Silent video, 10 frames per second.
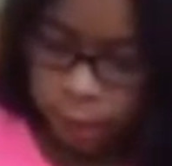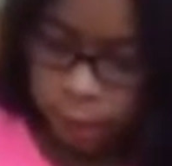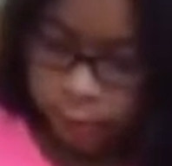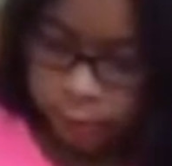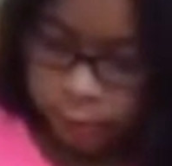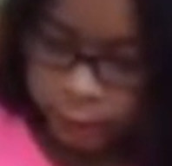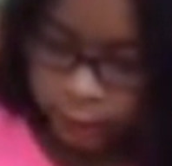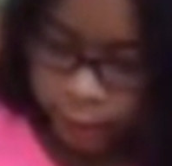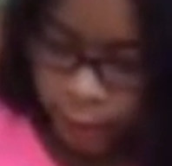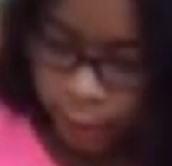Love is never
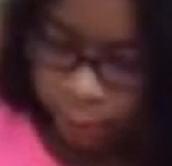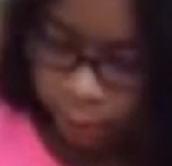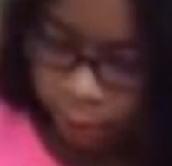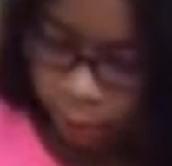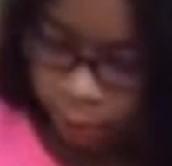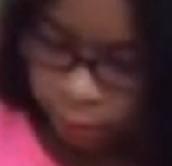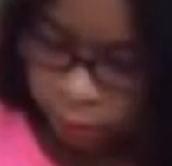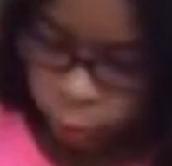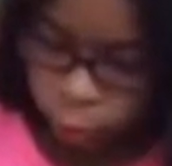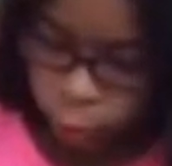happy when others
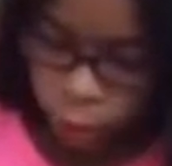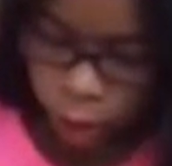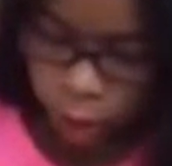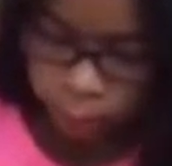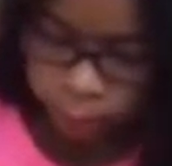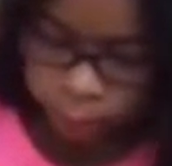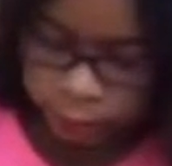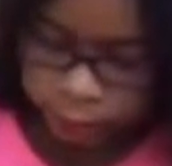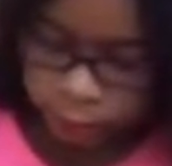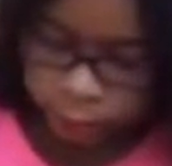do wrong, but
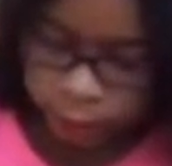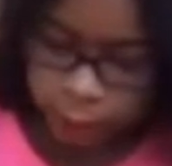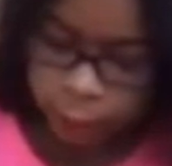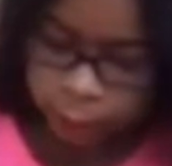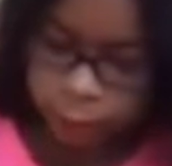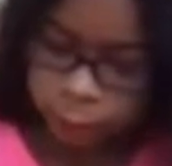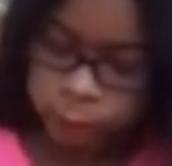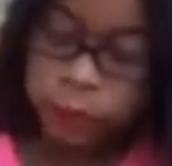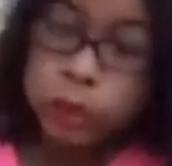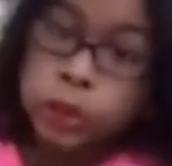is always happy with
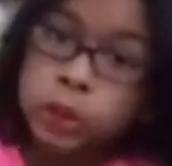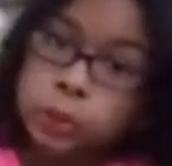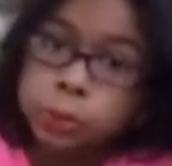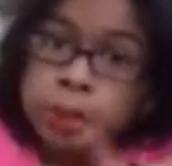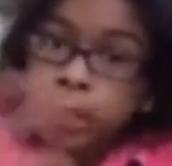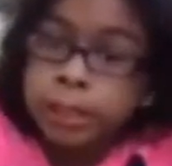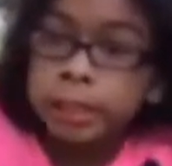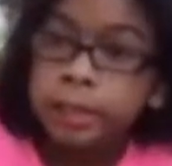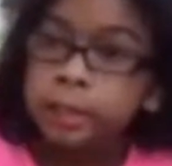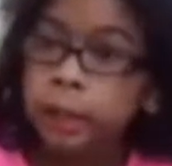the truth.
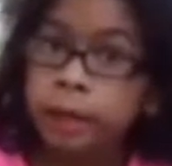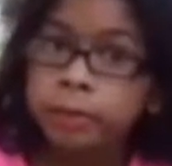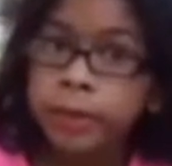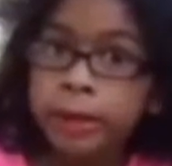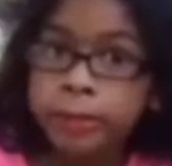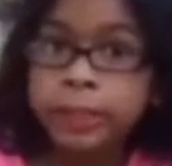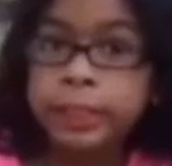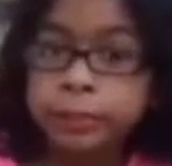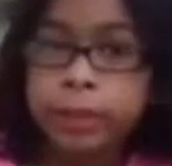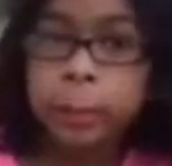Love never
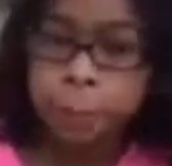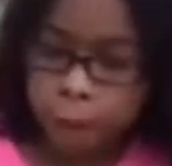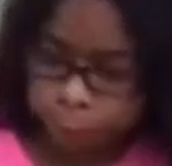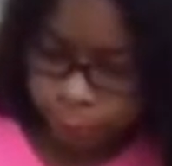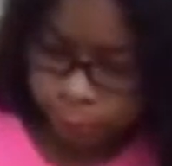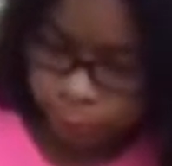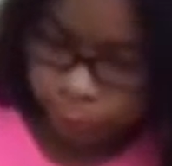gives up on people.